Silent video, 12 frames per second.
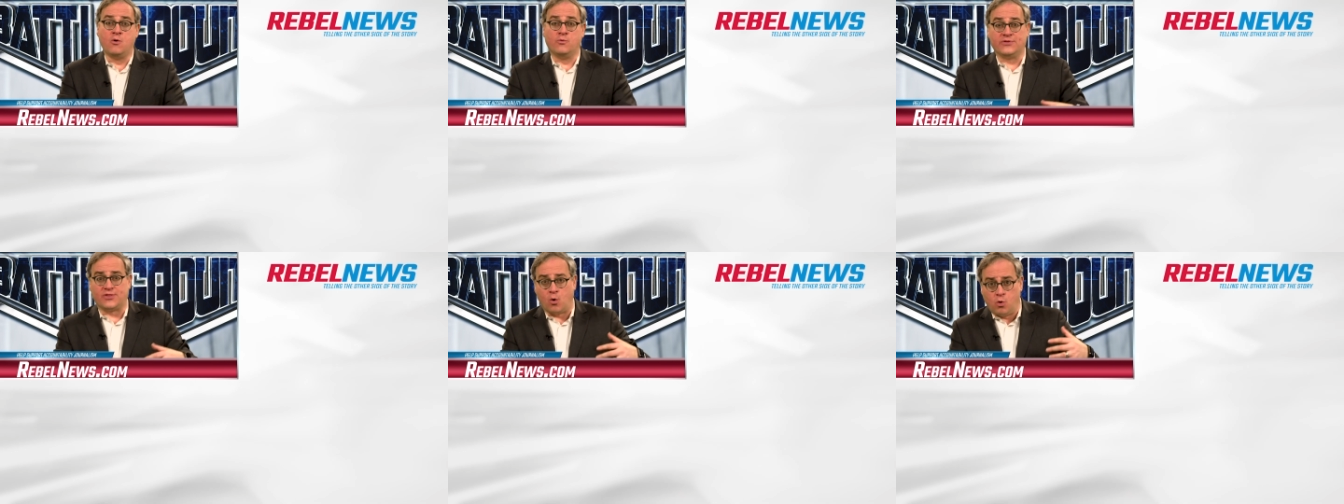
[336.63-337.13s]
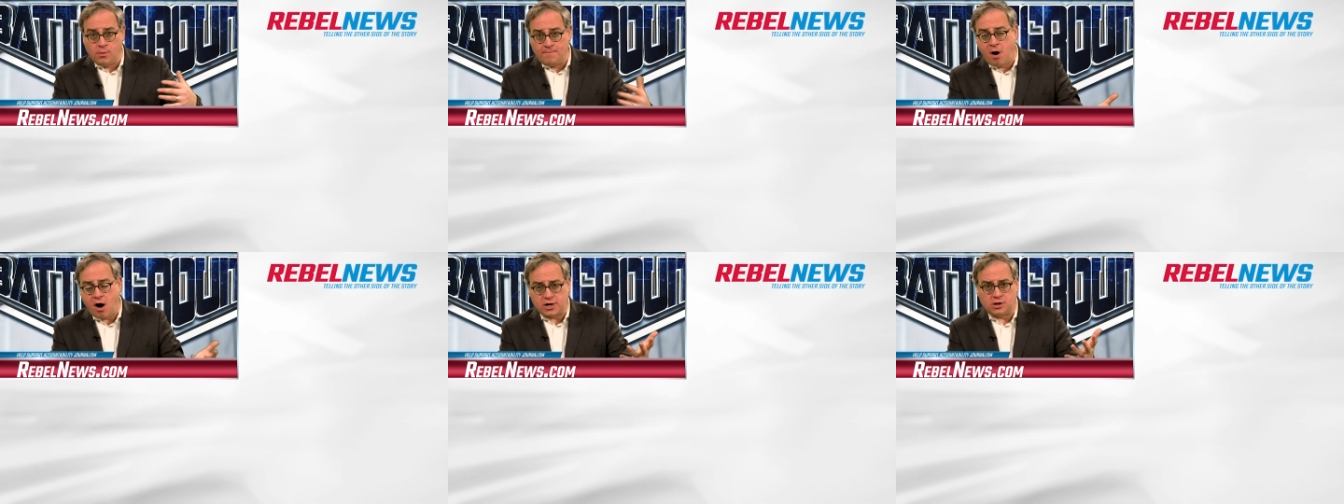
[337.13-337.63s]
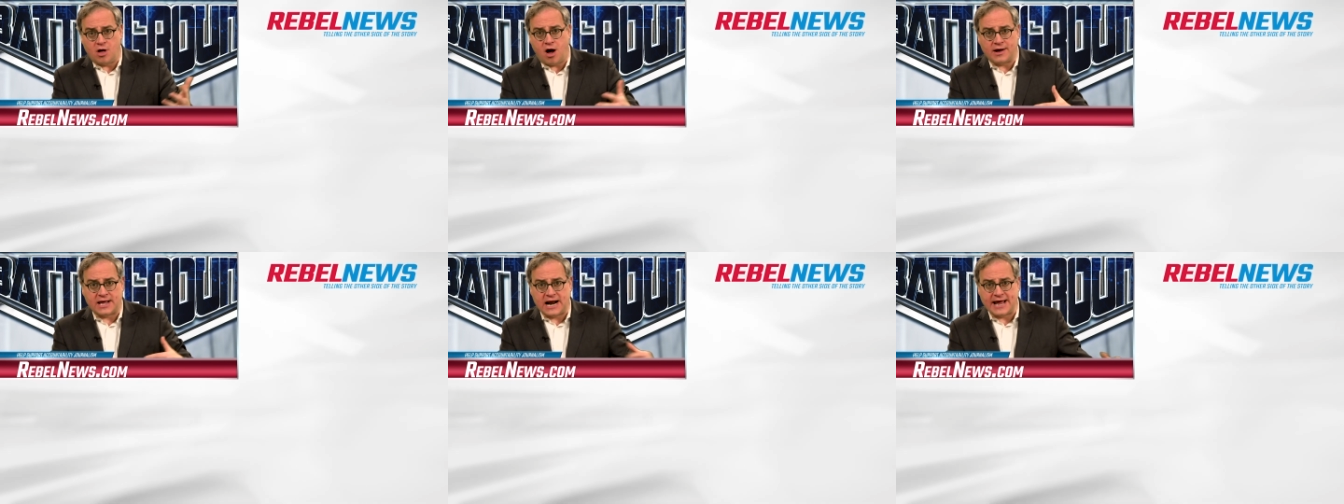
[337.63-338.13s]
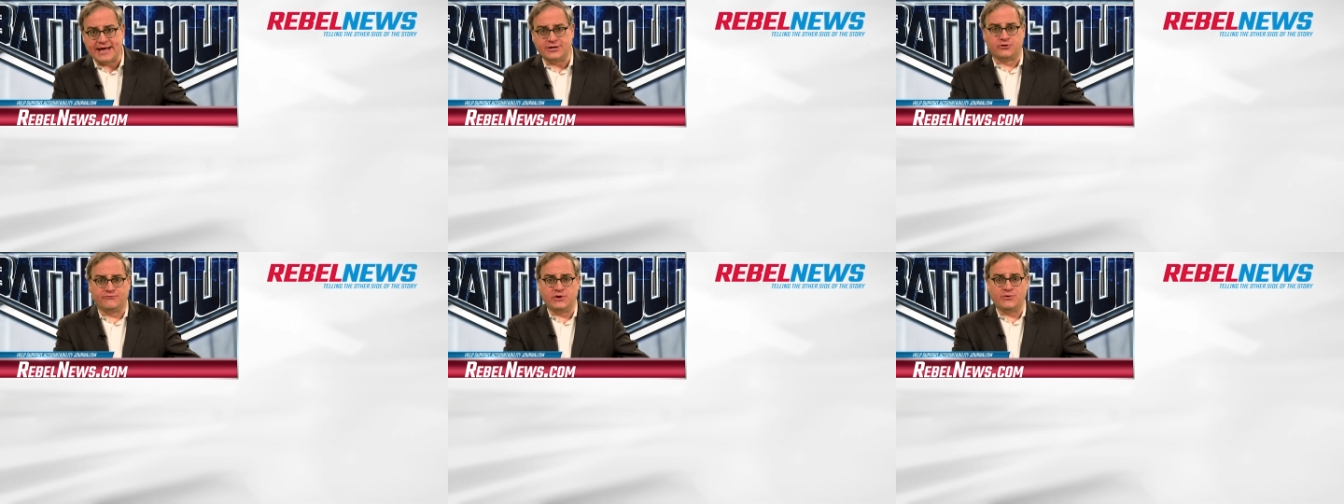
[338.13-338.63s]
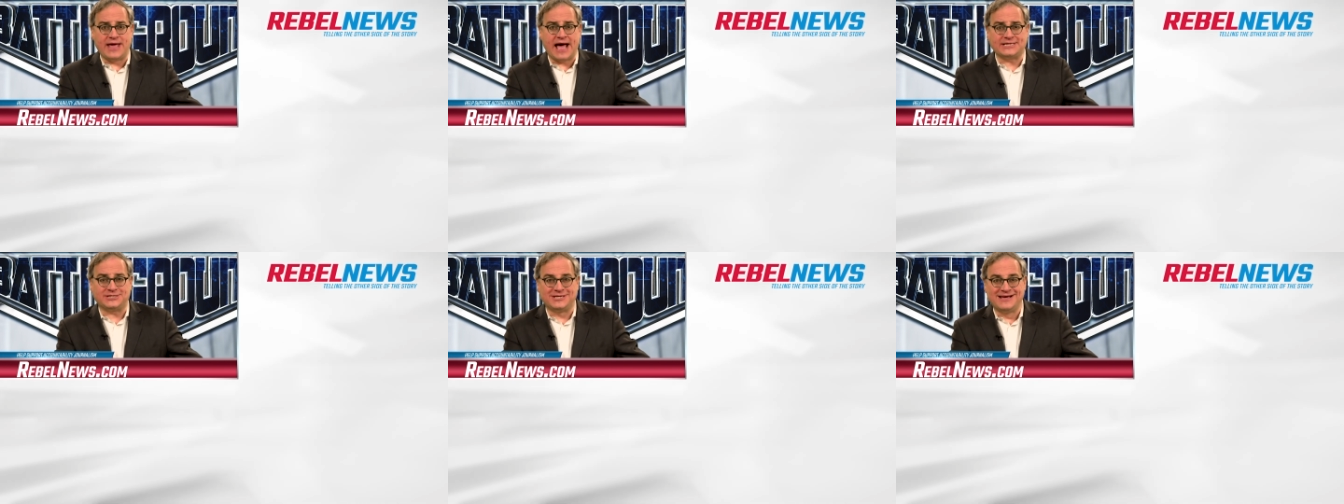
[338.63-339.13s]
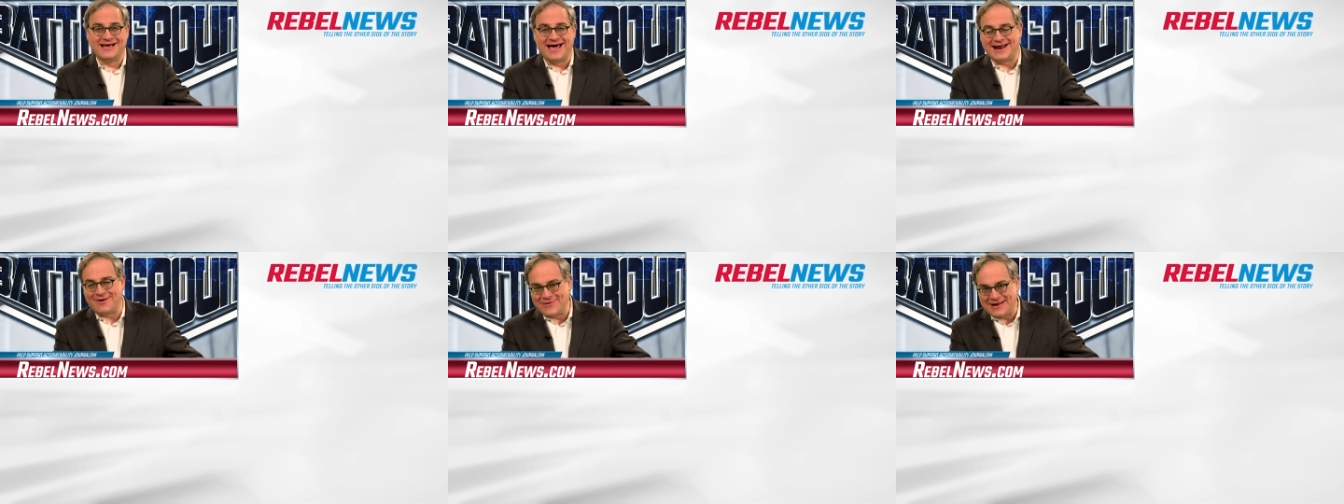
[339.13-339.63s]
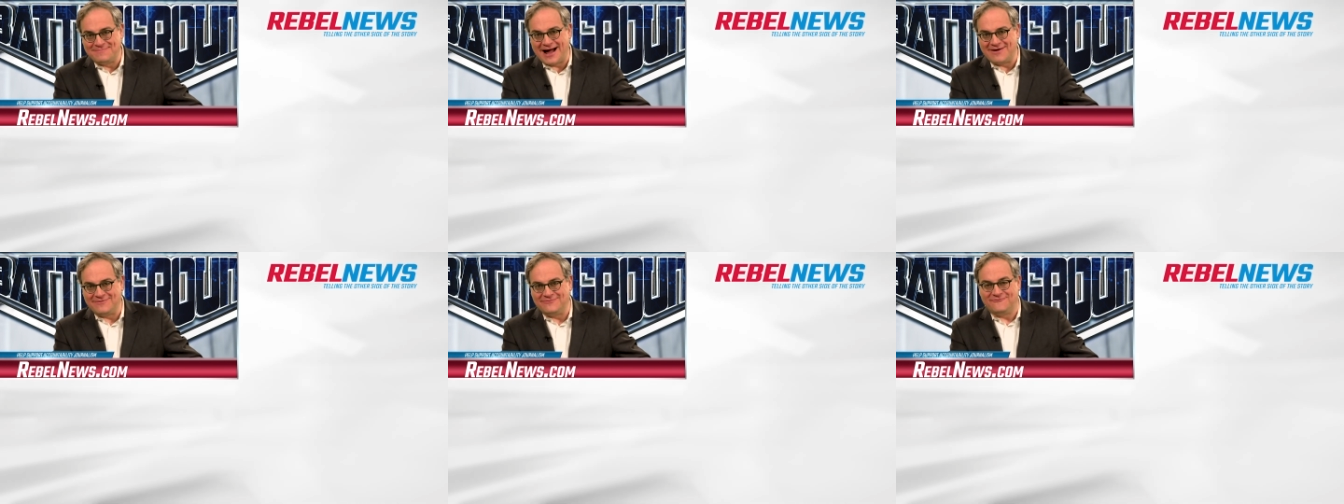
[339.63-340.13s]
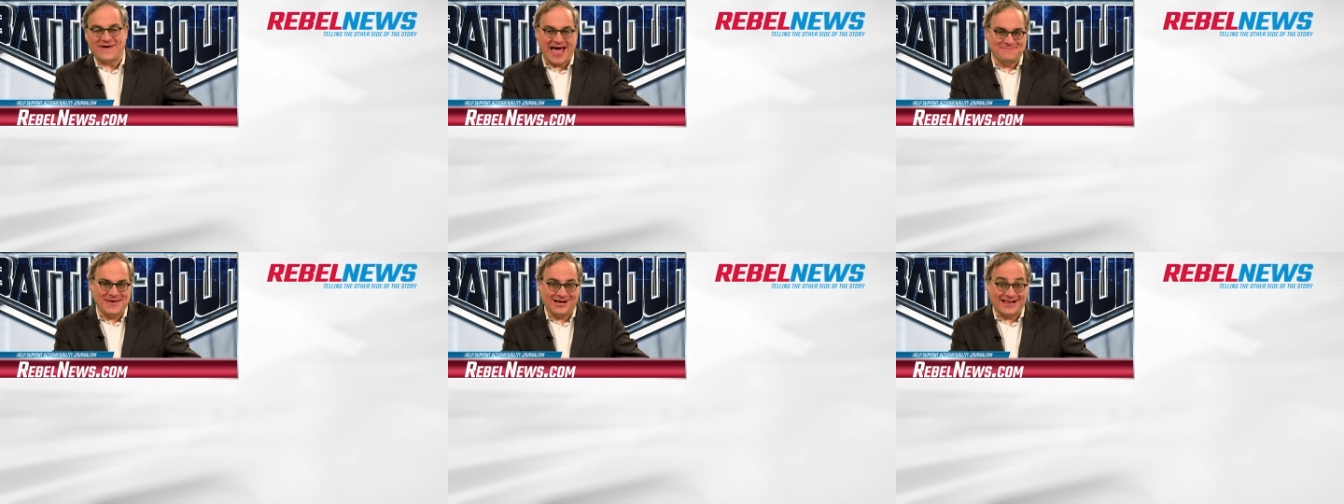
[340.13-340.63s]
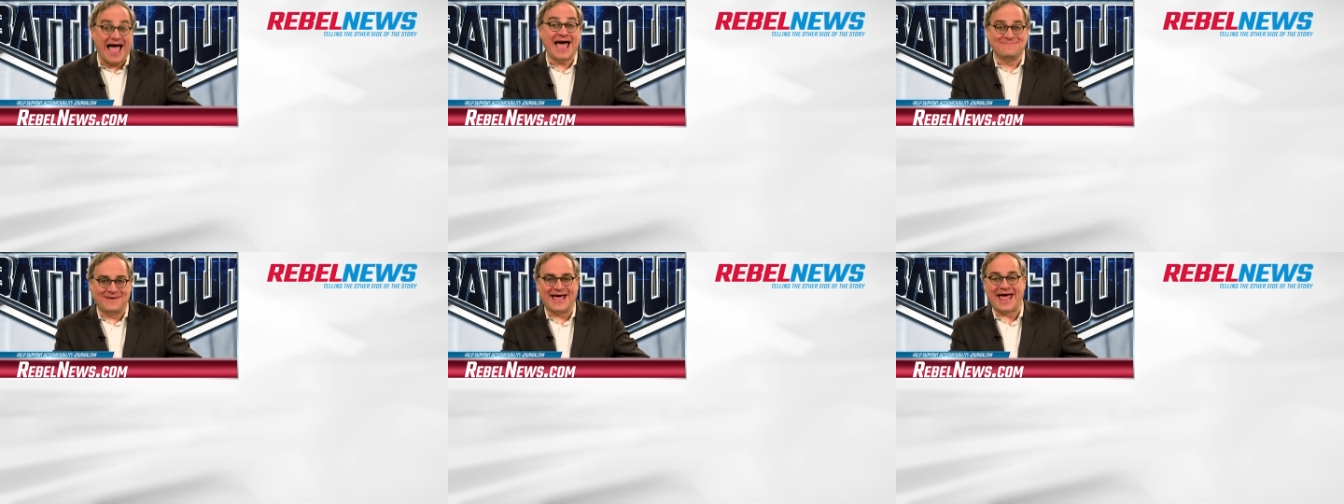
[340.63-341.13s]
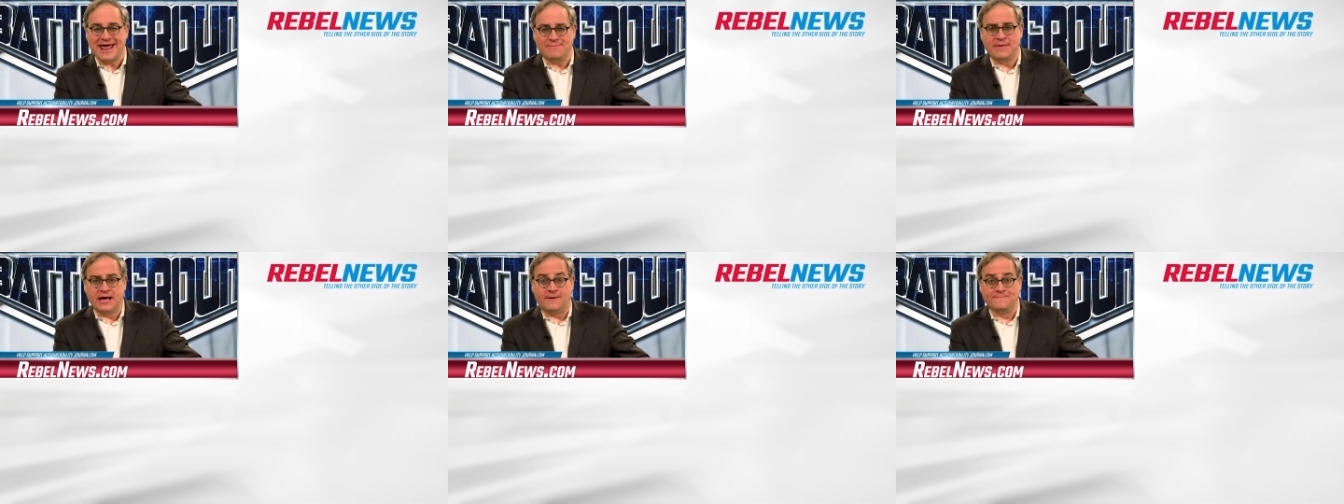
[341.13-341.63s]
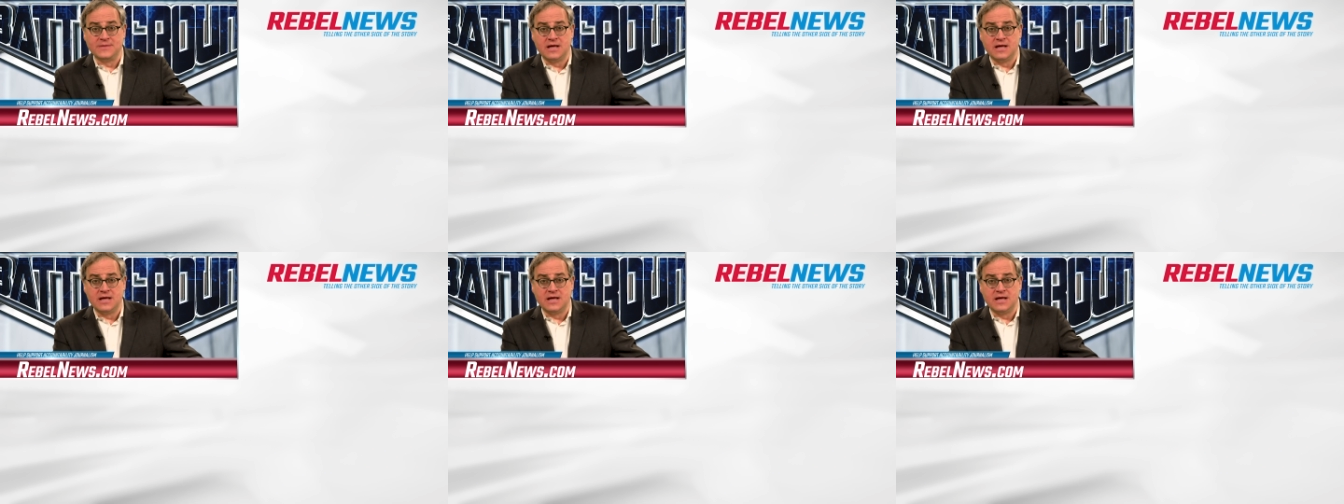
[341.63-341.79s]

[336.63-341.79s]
with a whole monologue, and I interview guests, and I read my fan mail and my hate mail.